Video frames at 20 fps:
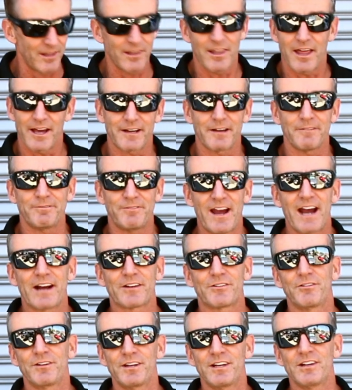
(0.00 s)
like a
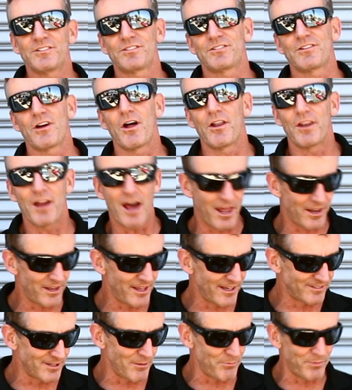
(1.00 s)
factory install, not
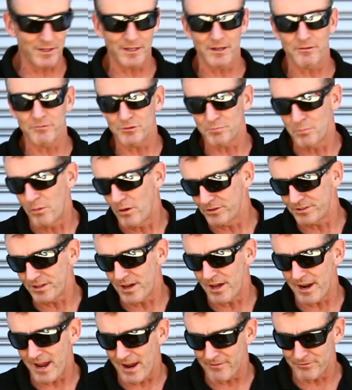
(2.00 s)
like something that was bolt
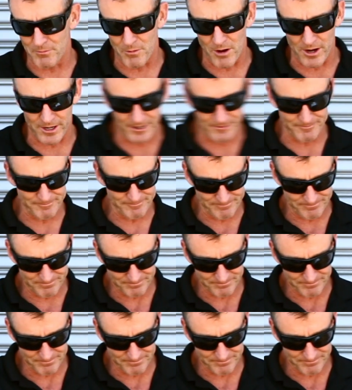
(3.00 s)
on aftermarket.